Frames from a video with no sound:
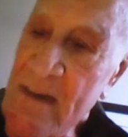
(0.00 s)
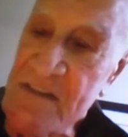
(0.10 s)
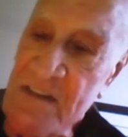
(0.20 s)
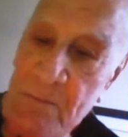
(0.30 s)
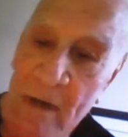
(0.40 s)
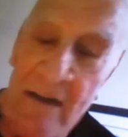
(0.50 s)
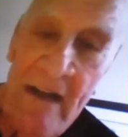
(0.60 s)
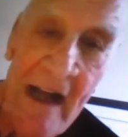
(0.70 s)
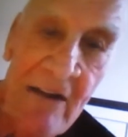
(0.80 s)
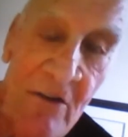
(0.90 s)
I says,
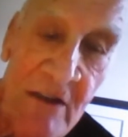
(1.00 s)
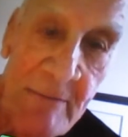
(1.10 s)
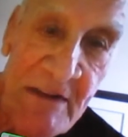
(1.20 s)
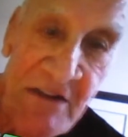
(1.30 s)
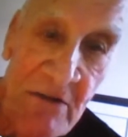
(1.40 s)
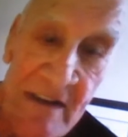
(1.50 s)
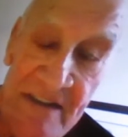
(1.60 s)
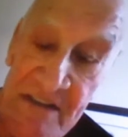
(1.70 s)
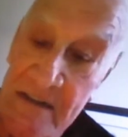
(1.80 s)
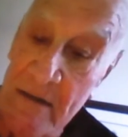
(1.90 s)
"Well, how long you been doing?" I
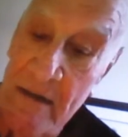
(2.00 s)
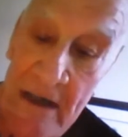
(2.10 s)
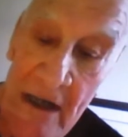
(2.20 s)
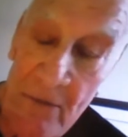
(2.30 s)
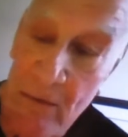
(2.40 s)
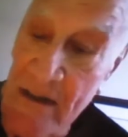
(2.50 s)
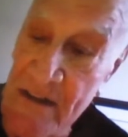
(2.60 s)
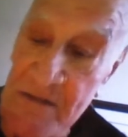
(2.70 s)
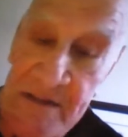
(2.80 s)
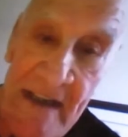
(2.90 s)
says, "Well,
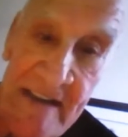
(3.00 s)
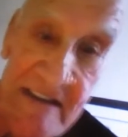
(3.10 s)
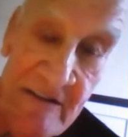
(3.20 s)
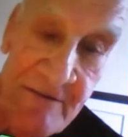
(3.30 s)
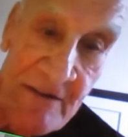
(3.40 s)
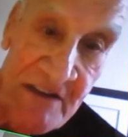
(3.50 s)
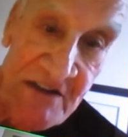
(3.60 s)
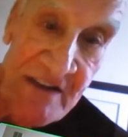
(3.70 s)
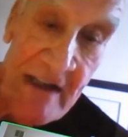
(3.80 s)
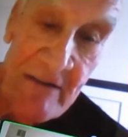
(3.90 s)
this was
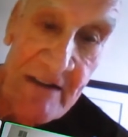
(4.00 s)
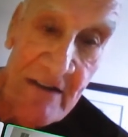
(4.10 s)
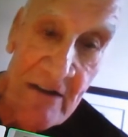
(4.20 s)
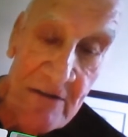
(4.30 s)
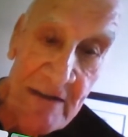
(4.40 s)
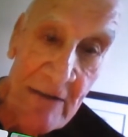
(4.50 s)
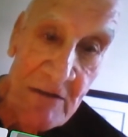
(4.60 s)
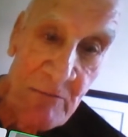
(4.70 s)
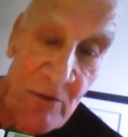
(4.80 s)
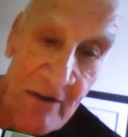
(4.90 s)
1957, and I was